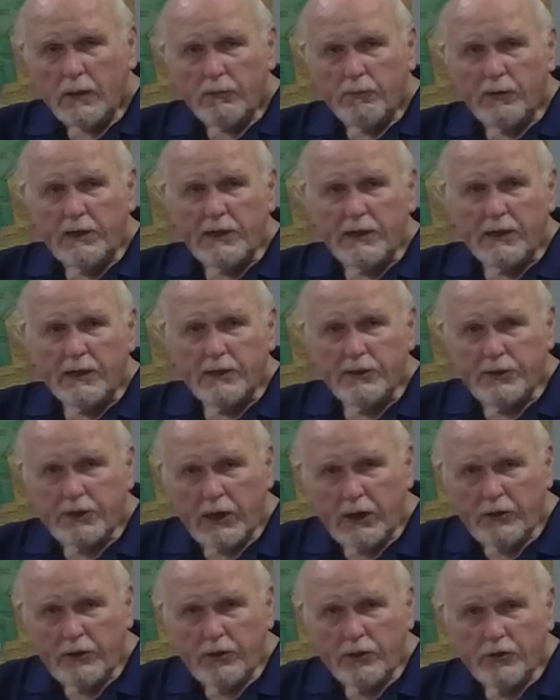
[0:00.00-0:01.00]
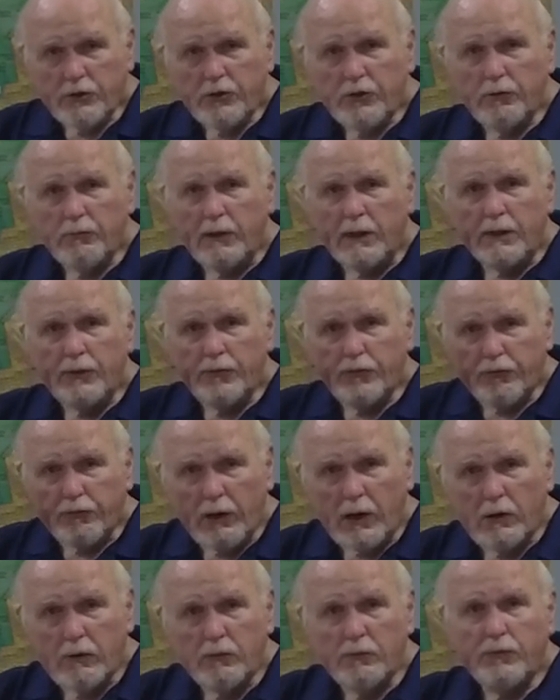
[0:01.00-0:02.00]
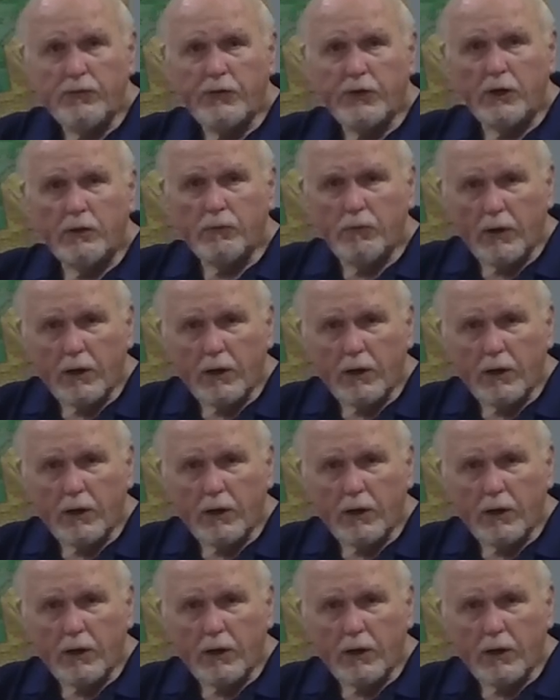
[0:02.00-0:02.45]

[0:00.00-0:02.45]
we continue to enthrone the